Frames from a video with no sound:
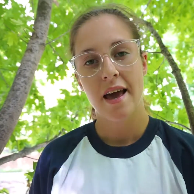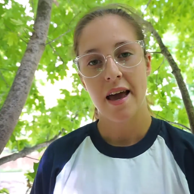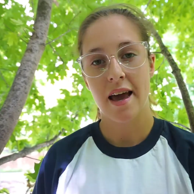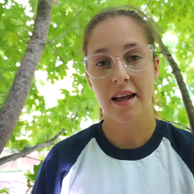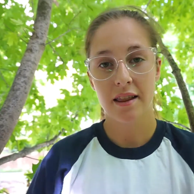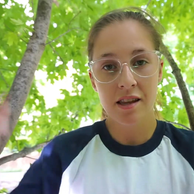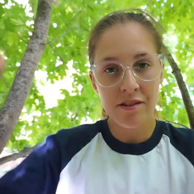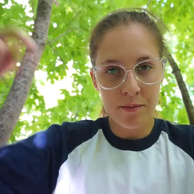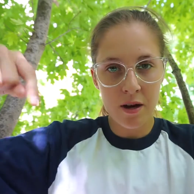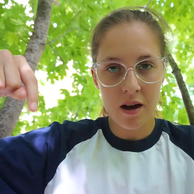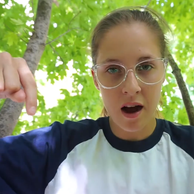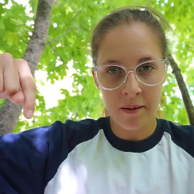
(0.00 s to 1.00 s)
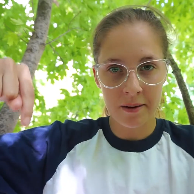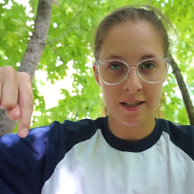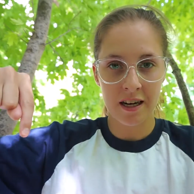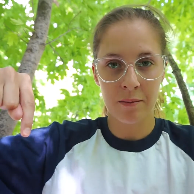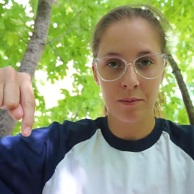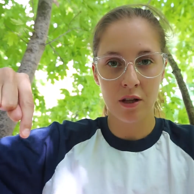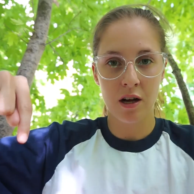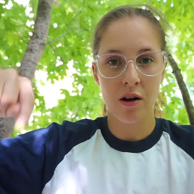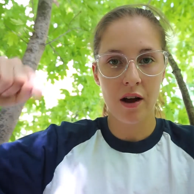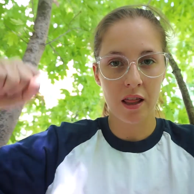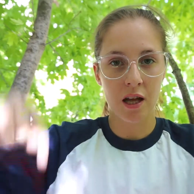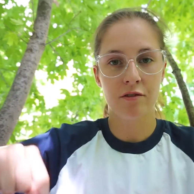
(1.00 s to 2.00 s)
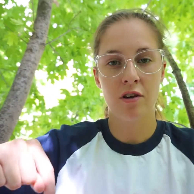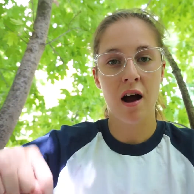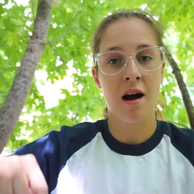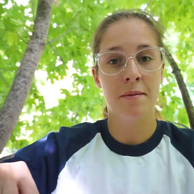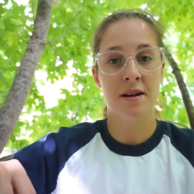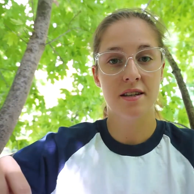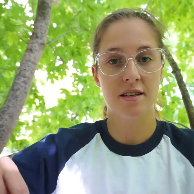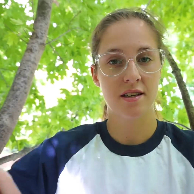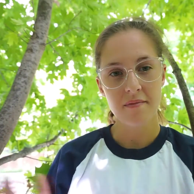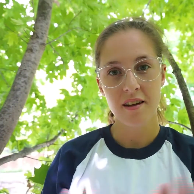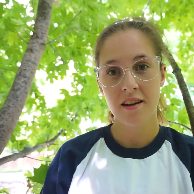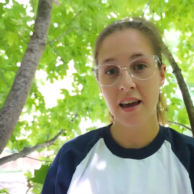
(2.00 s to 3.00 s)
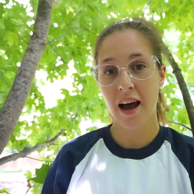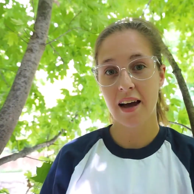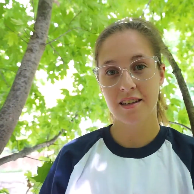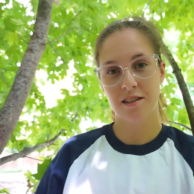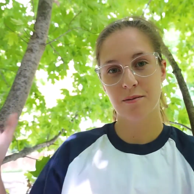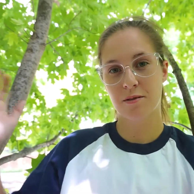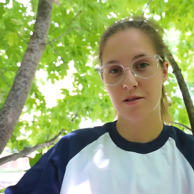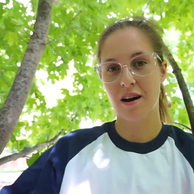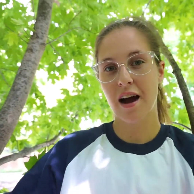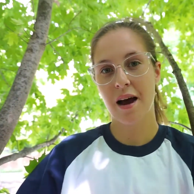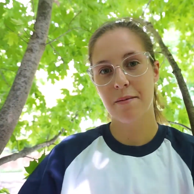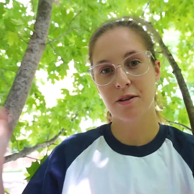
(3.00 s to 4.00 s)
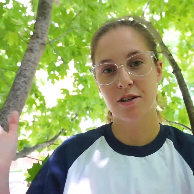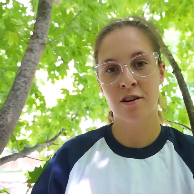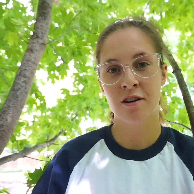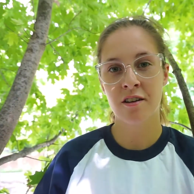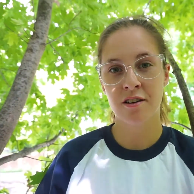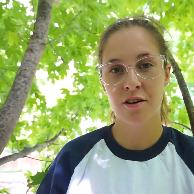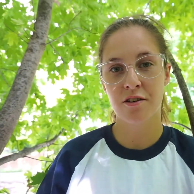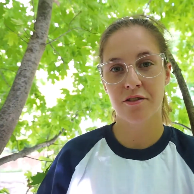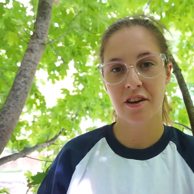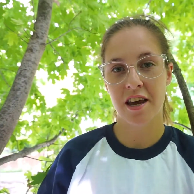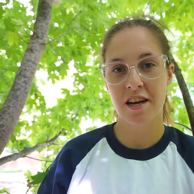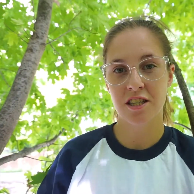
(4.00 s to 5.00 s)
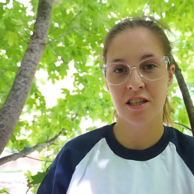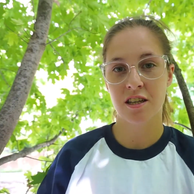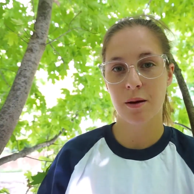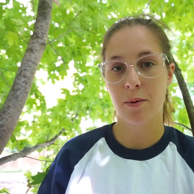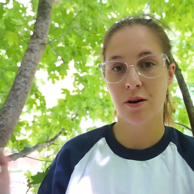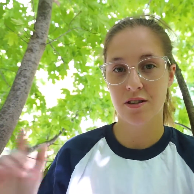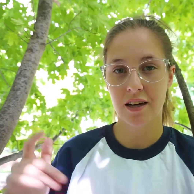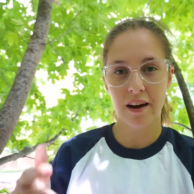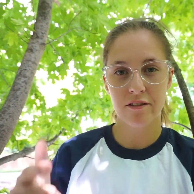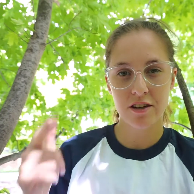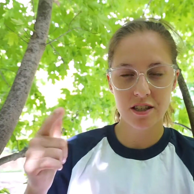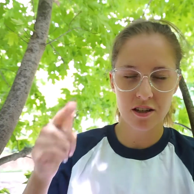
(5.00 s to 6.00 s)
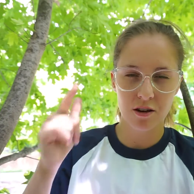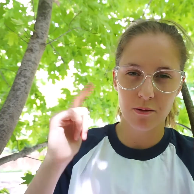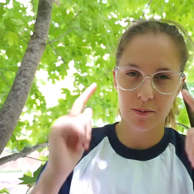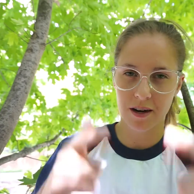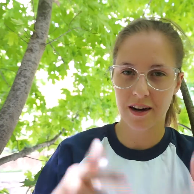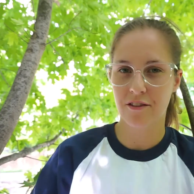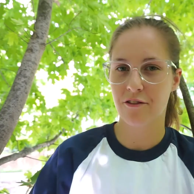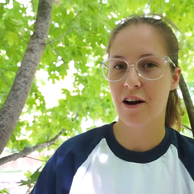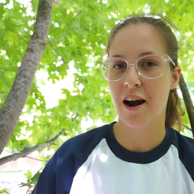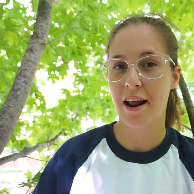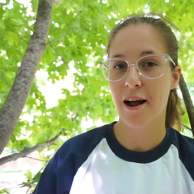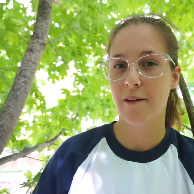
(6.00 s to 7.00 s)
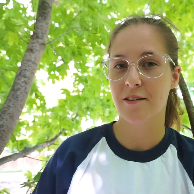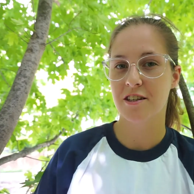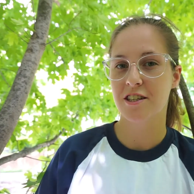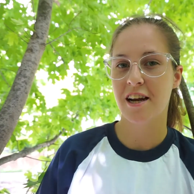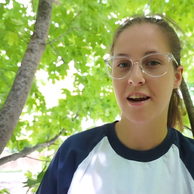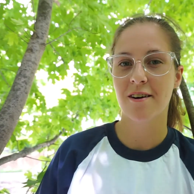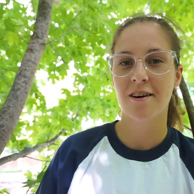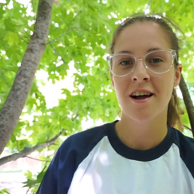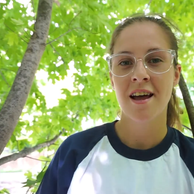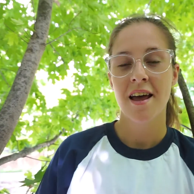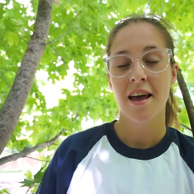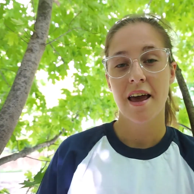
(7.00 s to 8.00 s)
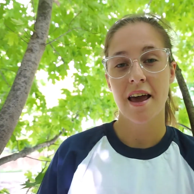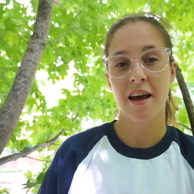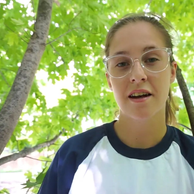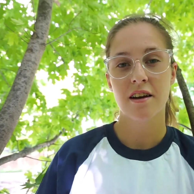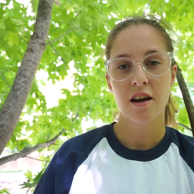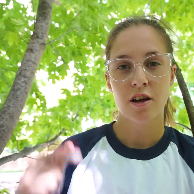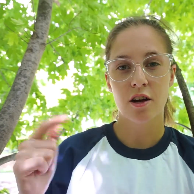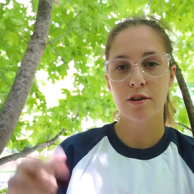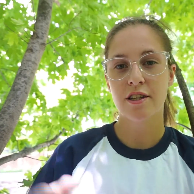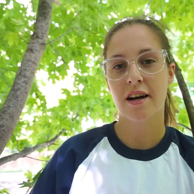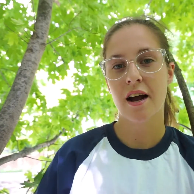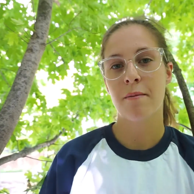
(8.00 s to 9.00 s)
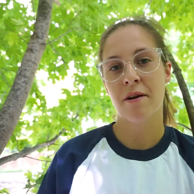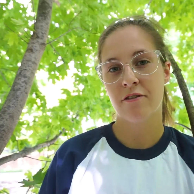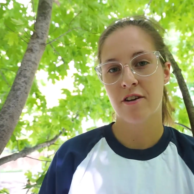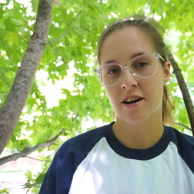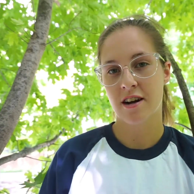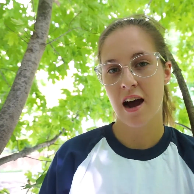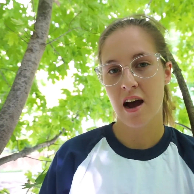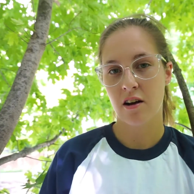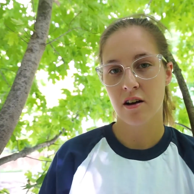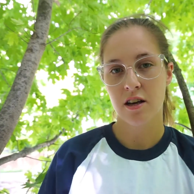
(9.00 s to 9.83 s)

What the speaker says: And leave me a comment down below. I love comments. Yeah, and subscribe. Turn on the notifications. I post every single Monday and Friday on this channel. And go check out my friend Kyle.